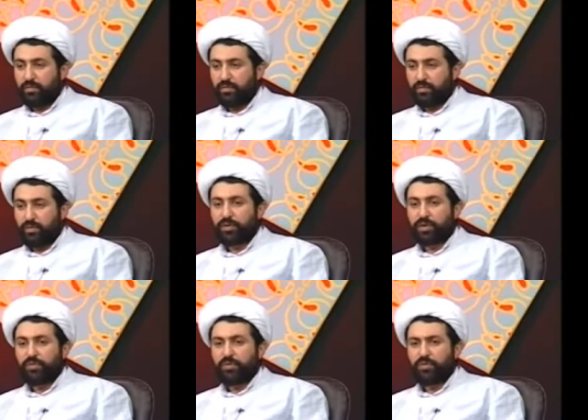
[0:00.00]
point
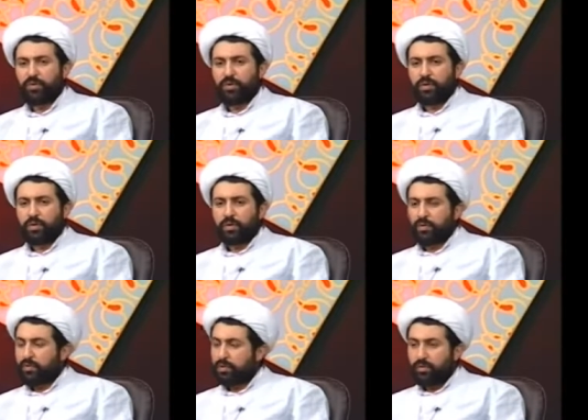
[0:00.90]
of view,
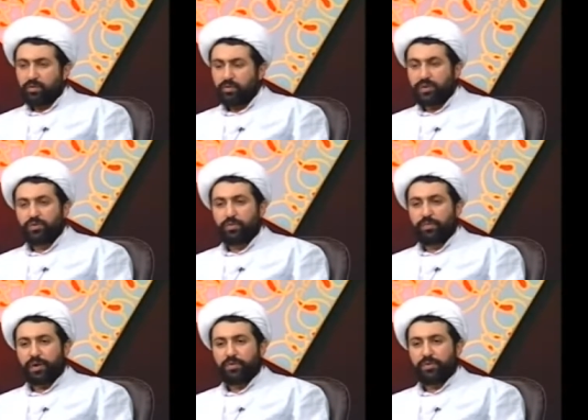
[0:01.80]
there is no
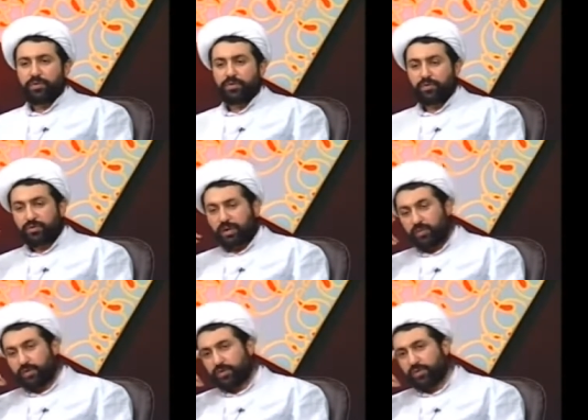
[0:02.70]
problem in
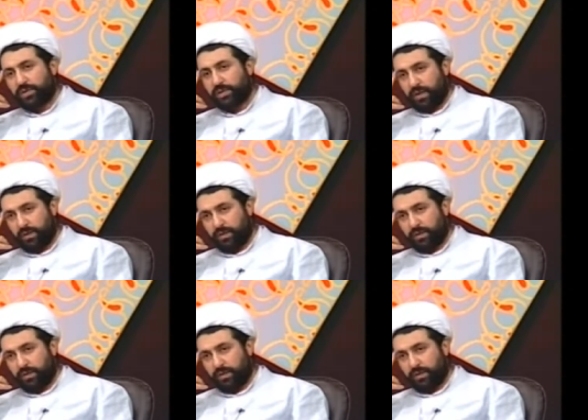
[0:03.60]
committing suicide.